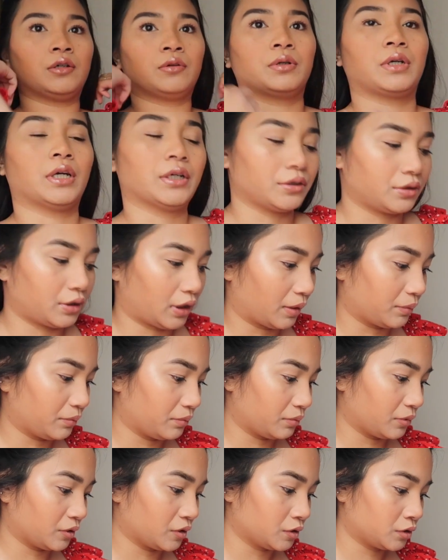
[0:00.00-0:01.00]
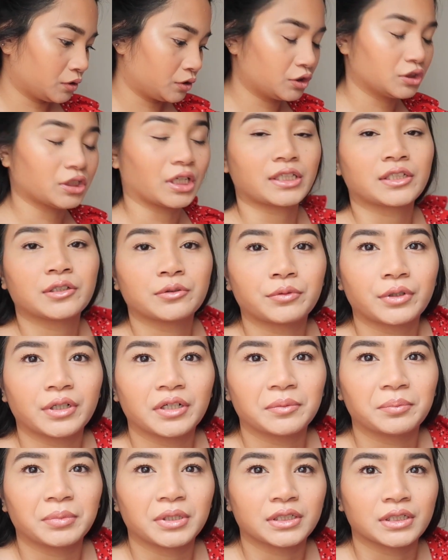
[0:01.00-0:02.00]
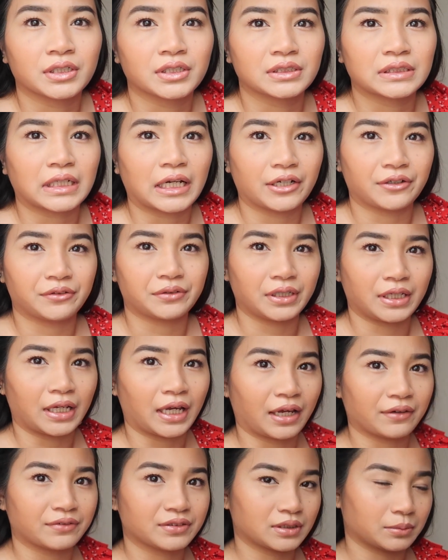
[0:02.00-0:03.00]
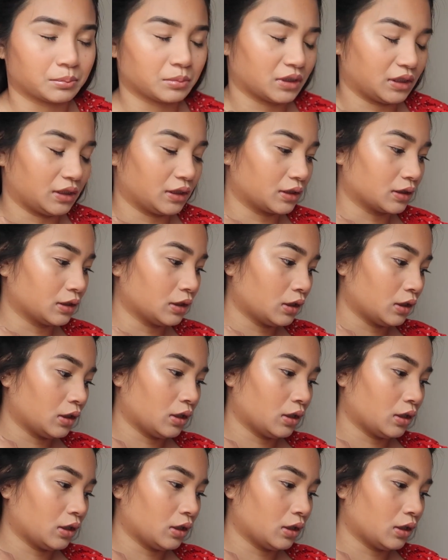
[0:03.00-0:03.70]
we got her that. She's not gonna wear it because I already have something